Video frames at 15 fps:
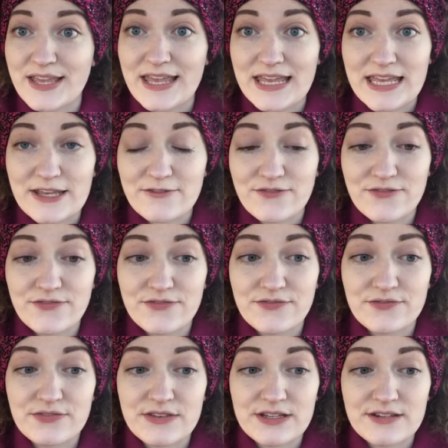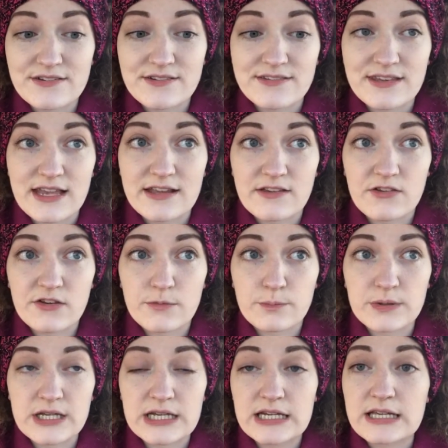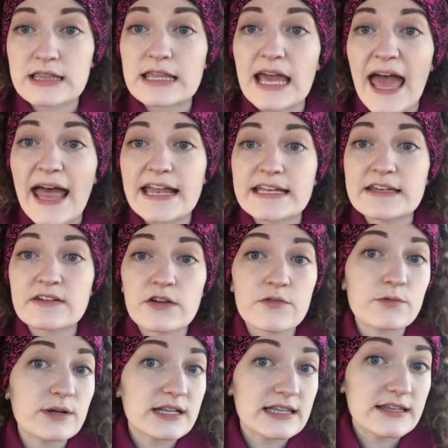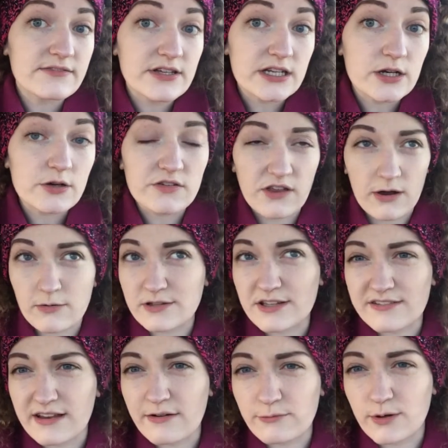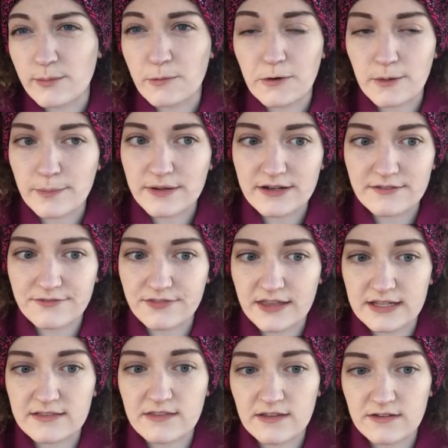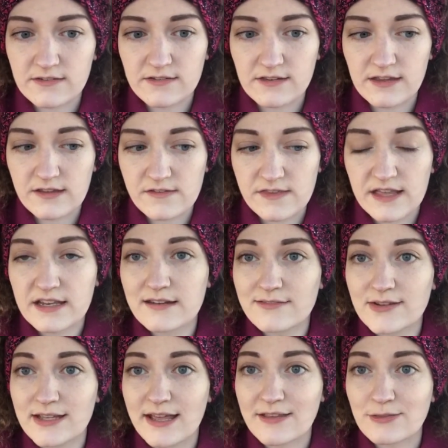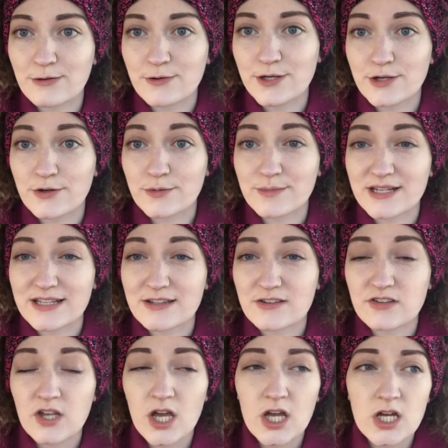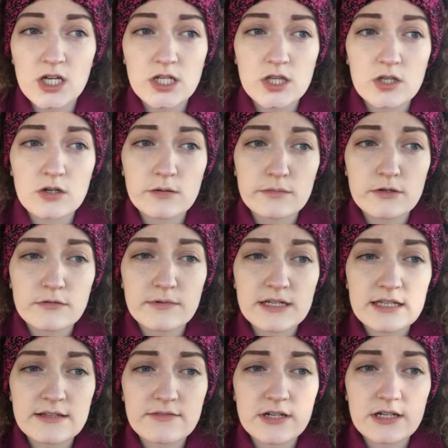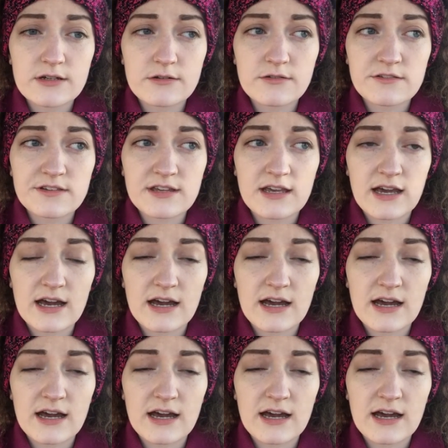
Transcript: if this ends up being the end of weekly videos, I'll at least have one more. But if like this is the end of it and New Year means no more weekly videos,